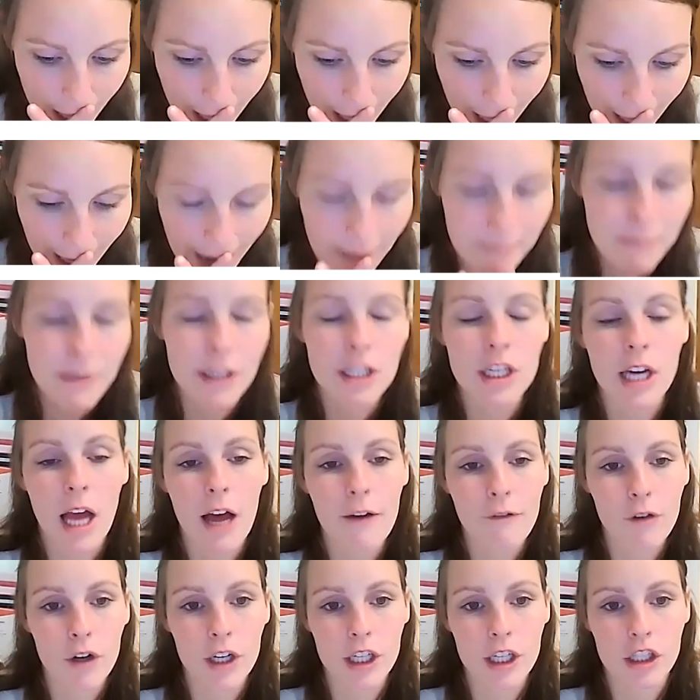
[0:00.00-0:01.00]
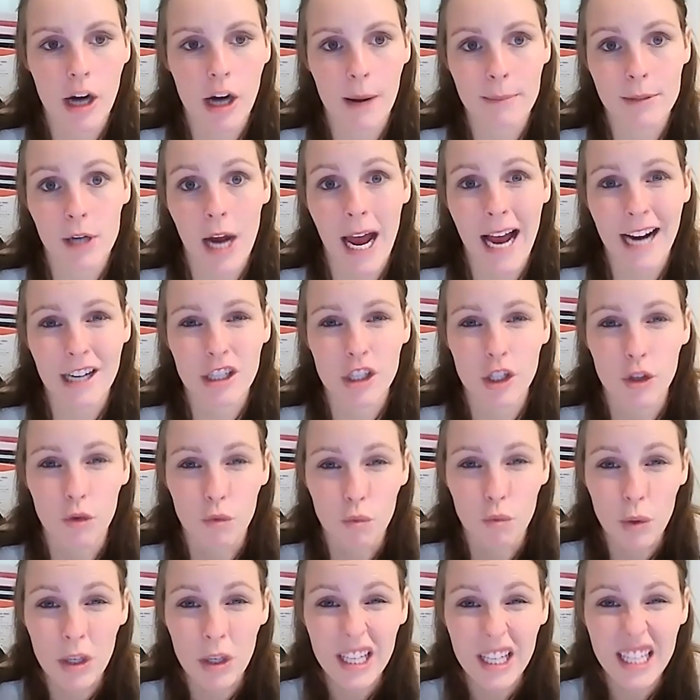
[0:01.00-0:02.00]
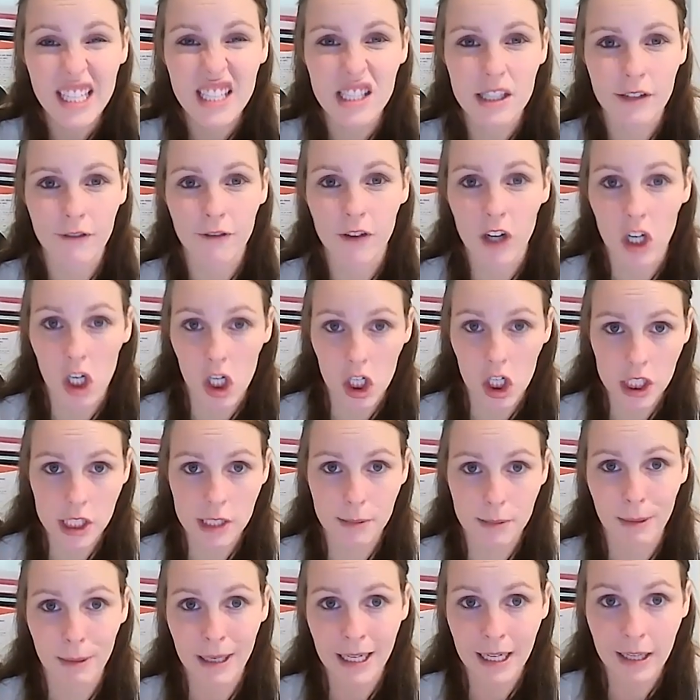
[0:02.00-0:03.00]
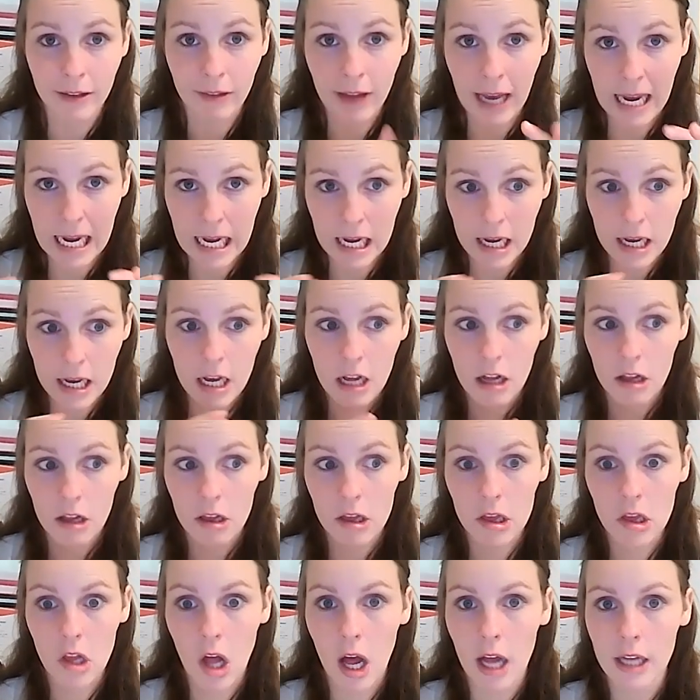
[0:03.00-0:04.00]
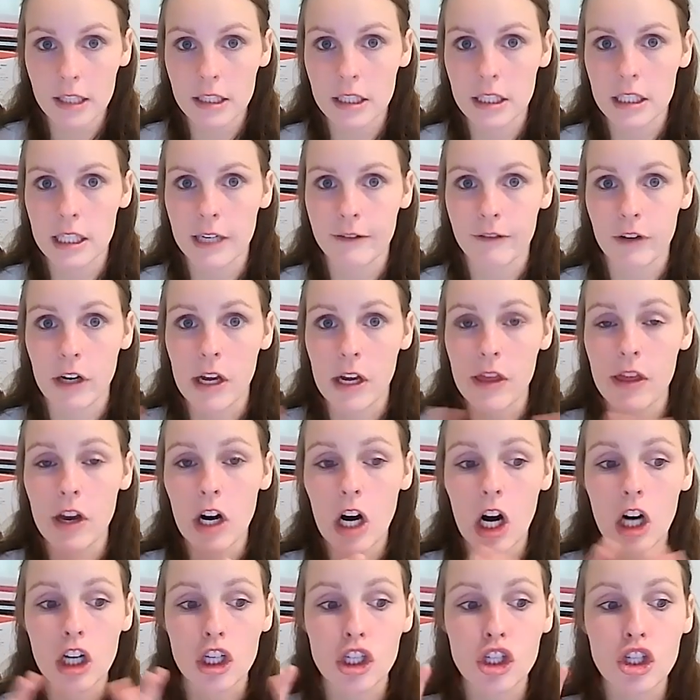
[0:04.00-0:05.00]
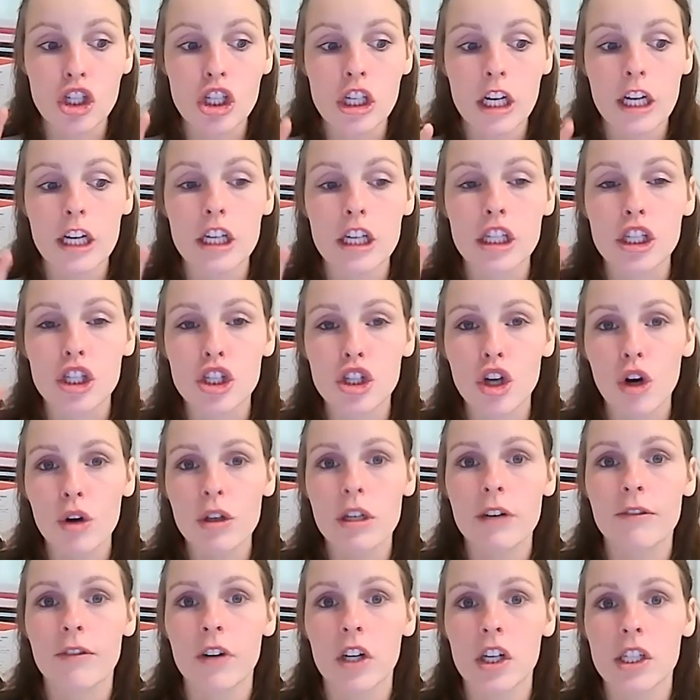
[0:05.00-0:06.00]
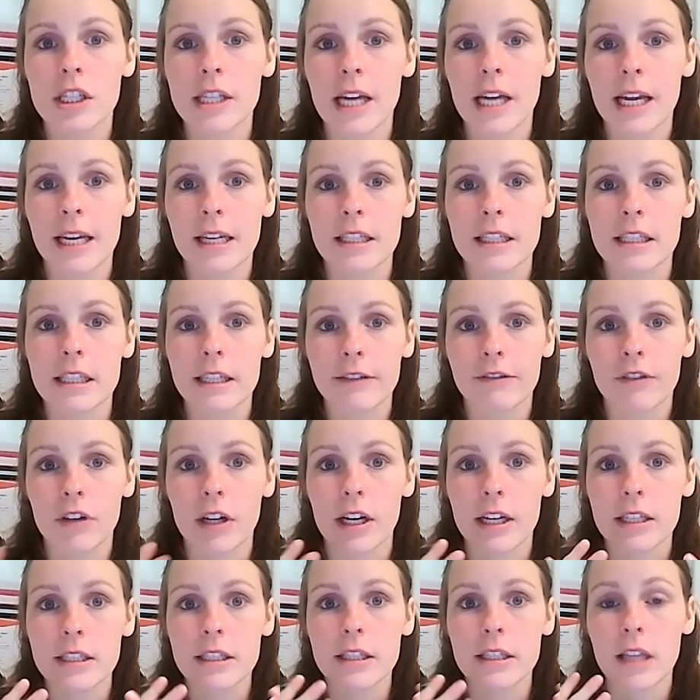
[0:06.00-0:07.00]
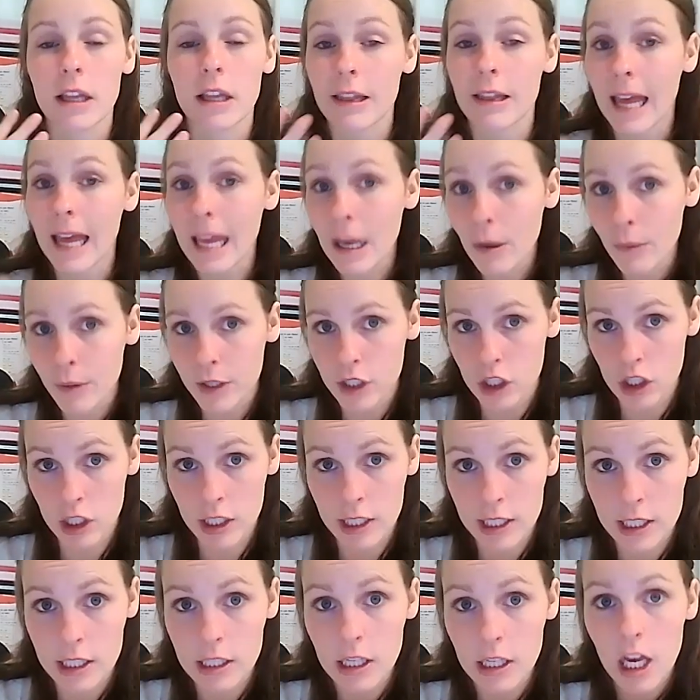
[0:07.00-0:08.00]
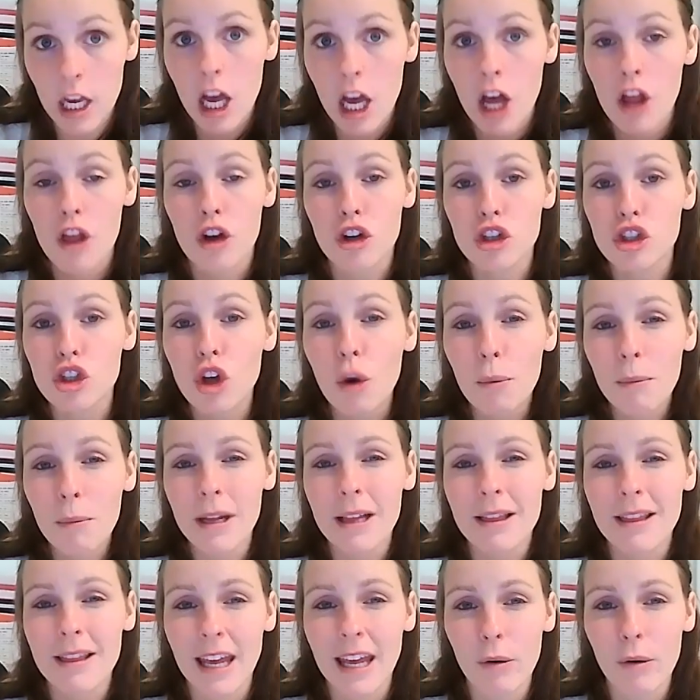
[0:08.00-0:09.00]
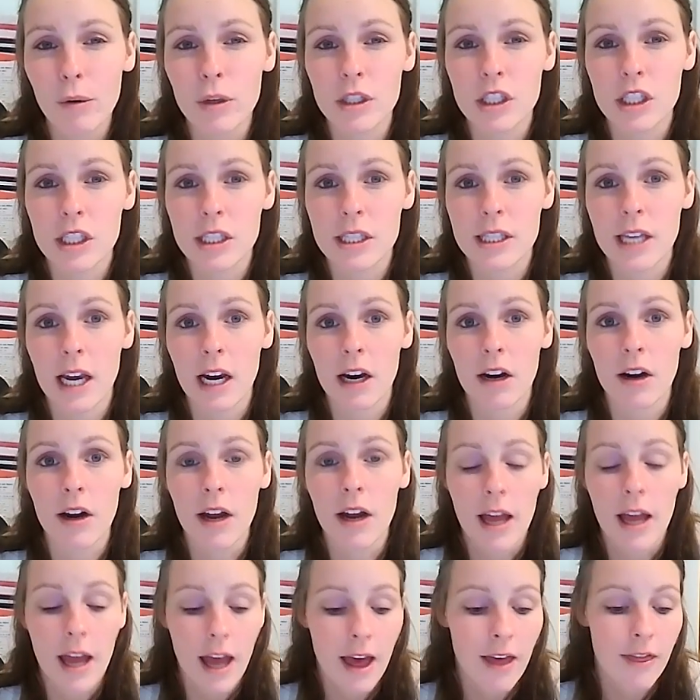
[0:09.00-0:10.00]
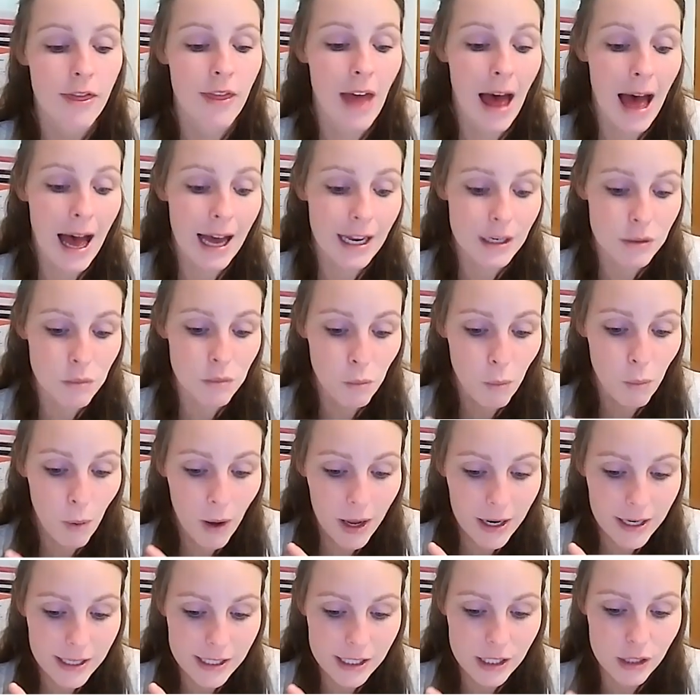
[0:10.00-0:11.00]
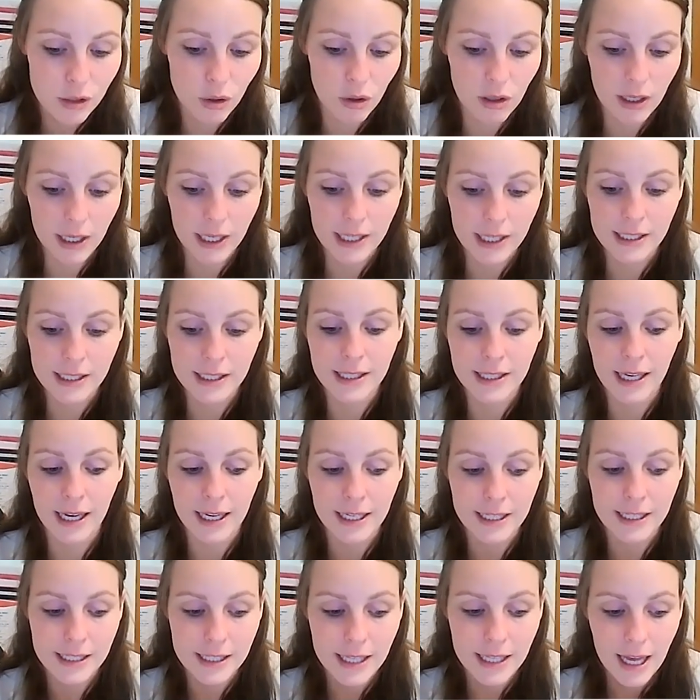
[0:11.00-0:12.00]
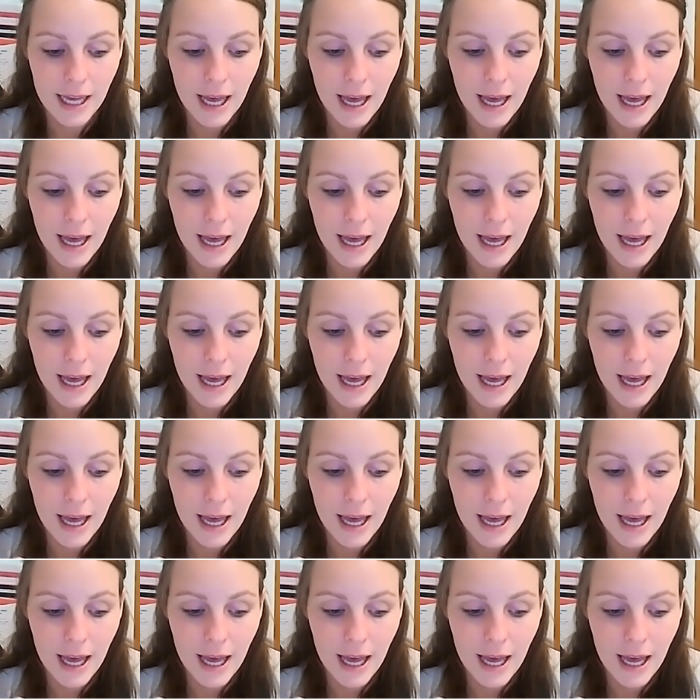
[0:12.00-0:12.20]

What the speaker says: are actually really diverse, meaning like lots of different, it is so diverse and different. The languages, there's so many languages there that one historian says